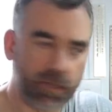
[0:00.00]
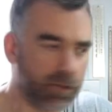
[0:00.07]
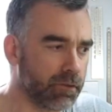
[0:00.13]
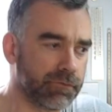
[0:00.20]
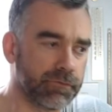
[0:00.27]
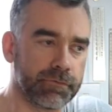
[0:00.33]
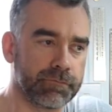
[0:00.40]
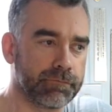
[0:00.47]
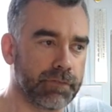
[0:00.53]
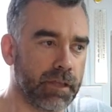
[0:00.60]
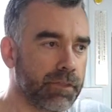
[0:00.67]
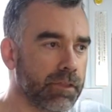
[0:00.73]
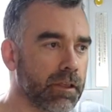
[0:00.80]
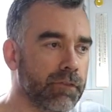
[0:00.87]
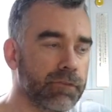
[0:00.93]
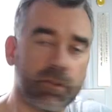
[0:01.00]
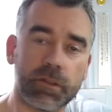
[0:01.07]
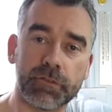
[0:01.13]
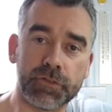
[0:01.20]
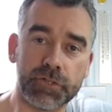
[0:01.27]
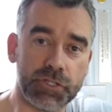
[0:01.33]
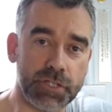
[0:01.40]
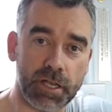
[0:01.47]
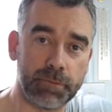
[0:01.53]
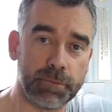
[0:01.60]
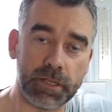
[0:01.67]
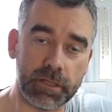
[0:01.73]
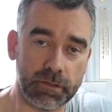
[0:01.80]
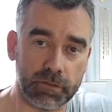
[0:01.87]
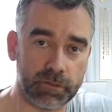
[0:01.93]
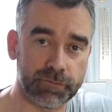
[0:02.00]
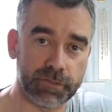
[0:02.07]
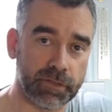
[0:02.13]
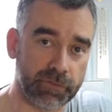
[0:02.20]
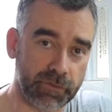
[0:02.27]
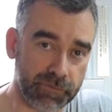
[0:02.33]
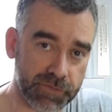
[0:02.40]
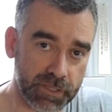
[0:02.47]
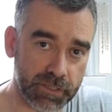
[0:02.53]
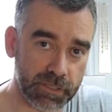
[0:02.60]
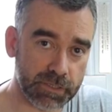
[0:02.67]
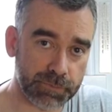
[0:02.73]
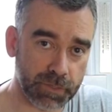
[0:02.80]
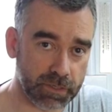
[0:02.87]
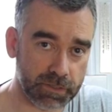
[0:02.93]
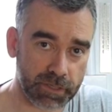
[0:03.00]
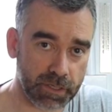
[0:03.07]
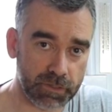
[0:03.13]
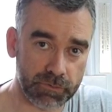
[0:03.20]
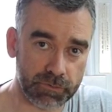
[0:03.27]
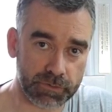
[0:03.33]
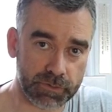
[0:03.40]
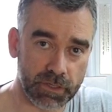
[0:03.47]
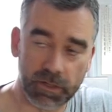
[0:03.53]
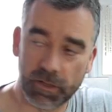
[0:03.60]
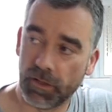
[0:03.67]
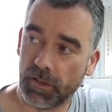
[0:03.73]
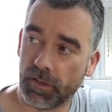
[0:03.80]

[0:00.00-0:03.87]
Now, I think if you live in Germany, you'll have never have seen this, because I used